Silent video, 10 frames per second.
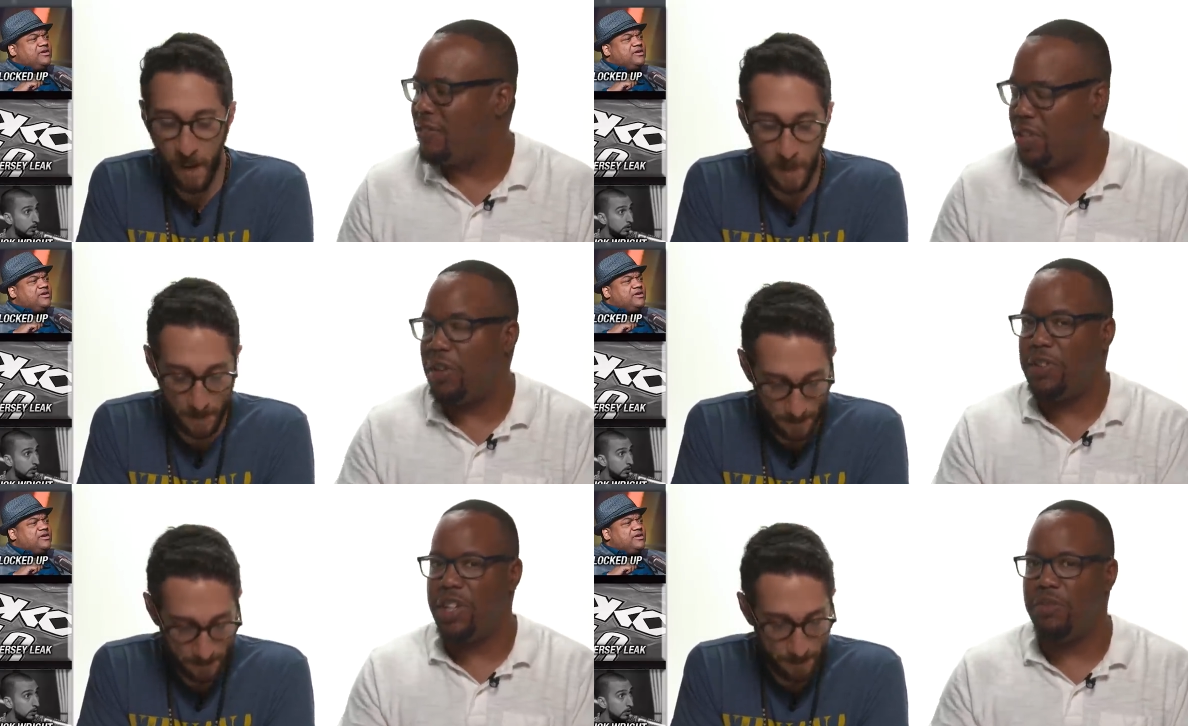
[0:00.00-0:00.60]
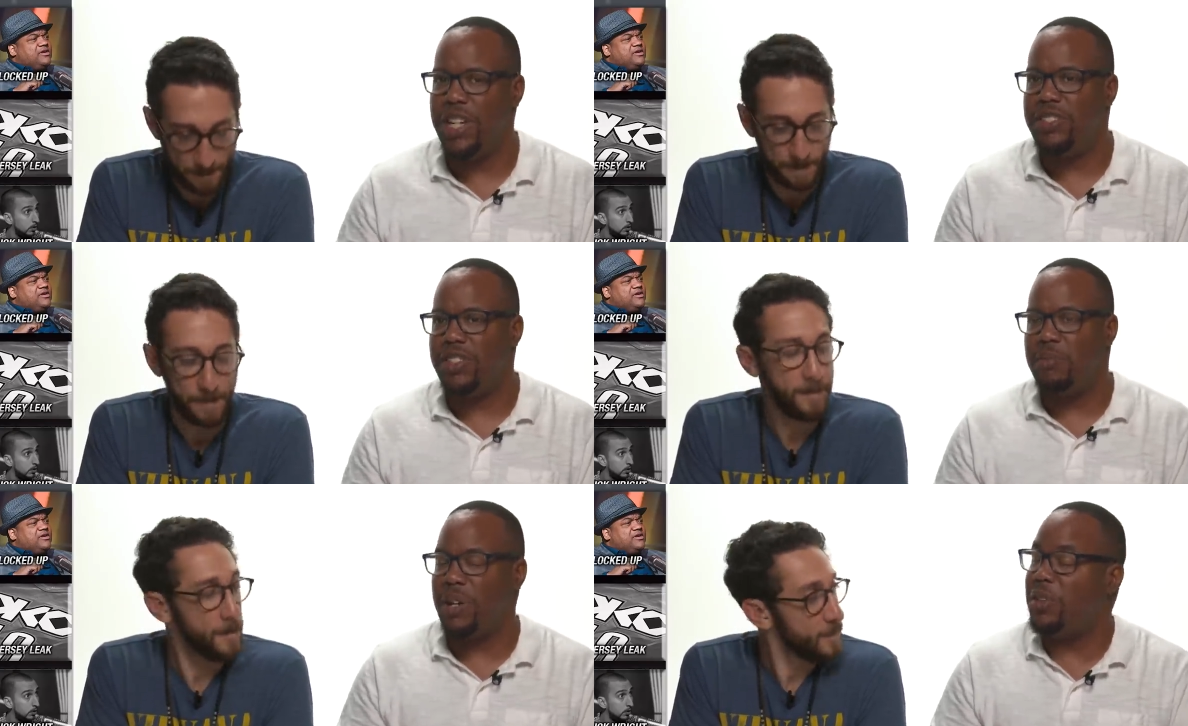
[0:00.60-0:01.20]
Speaker 1: Mm-hmm. You know, mm-hmm. for good
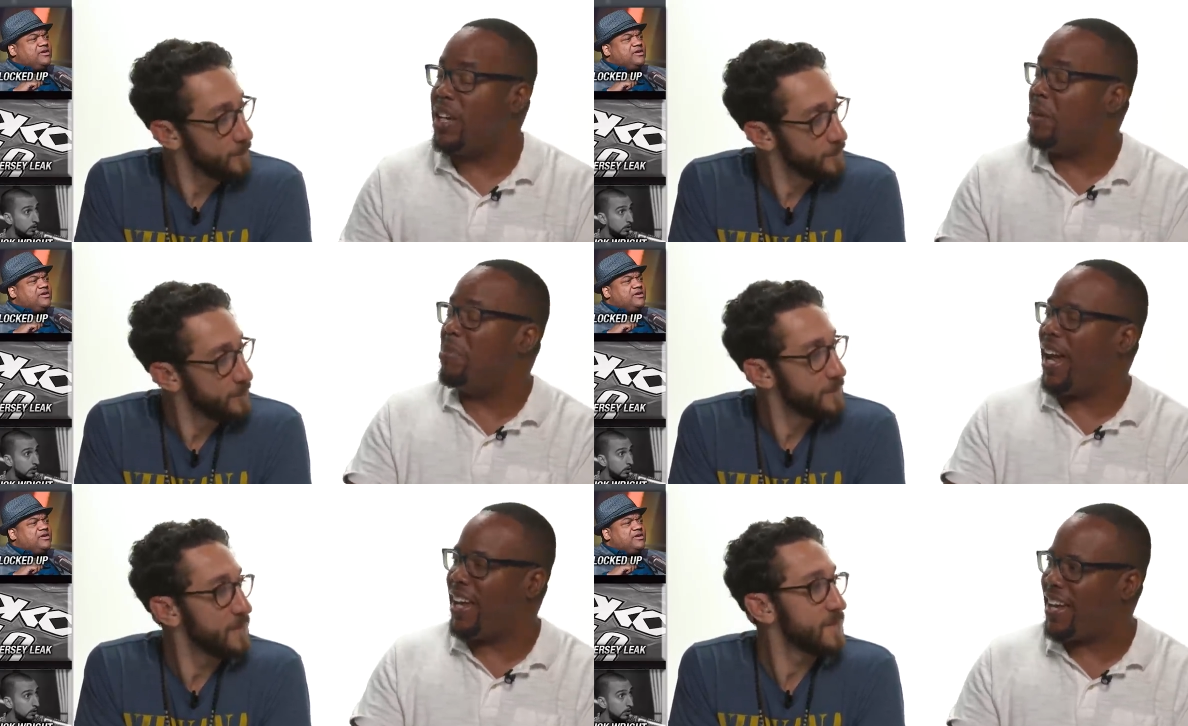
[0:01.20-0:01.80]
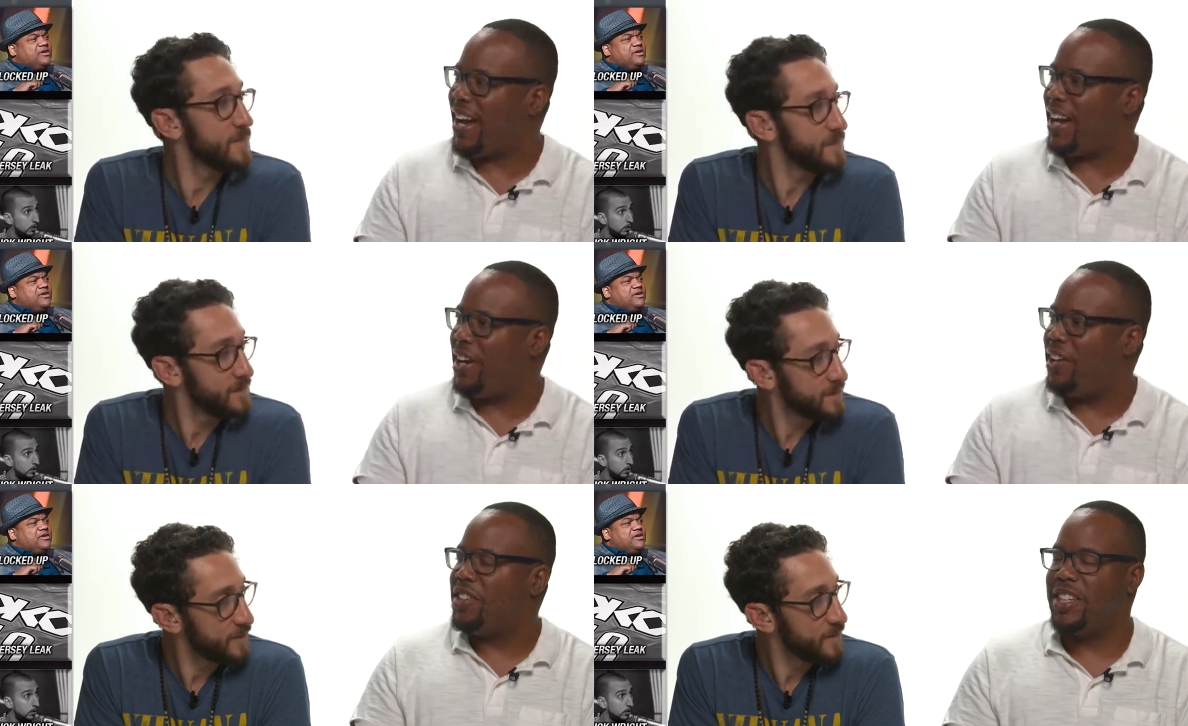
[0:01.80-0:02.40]
reasons. But if you get a black
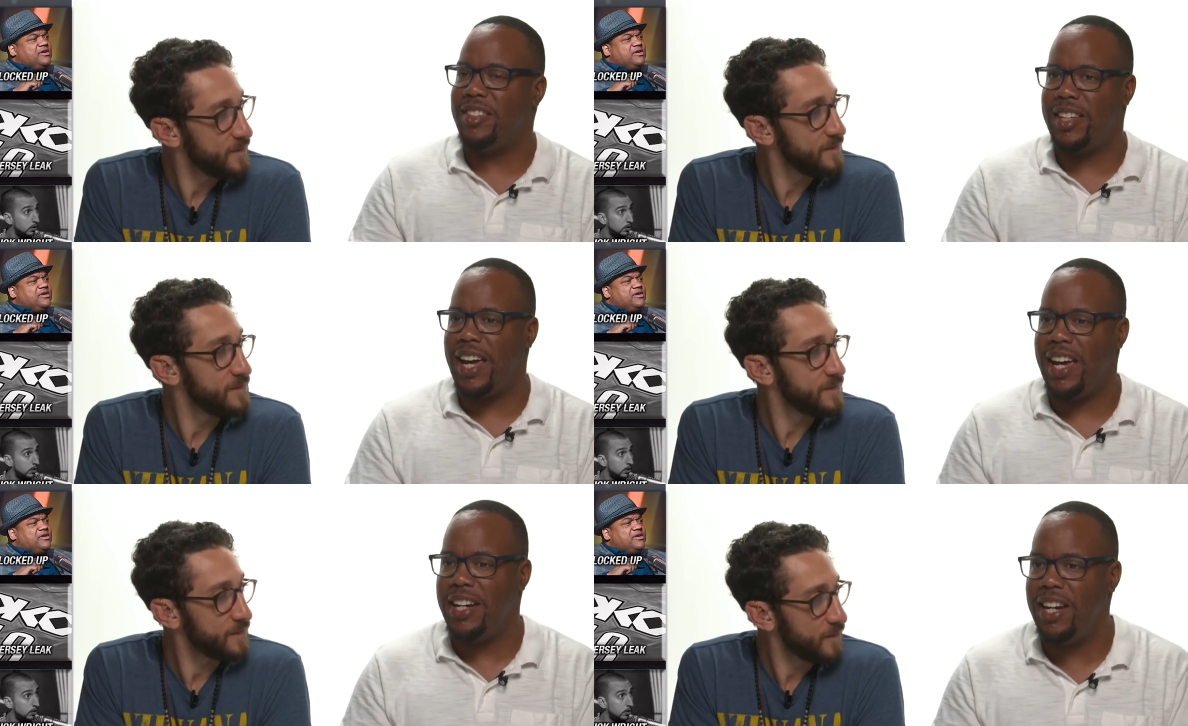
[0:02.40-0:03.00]
guy to say it.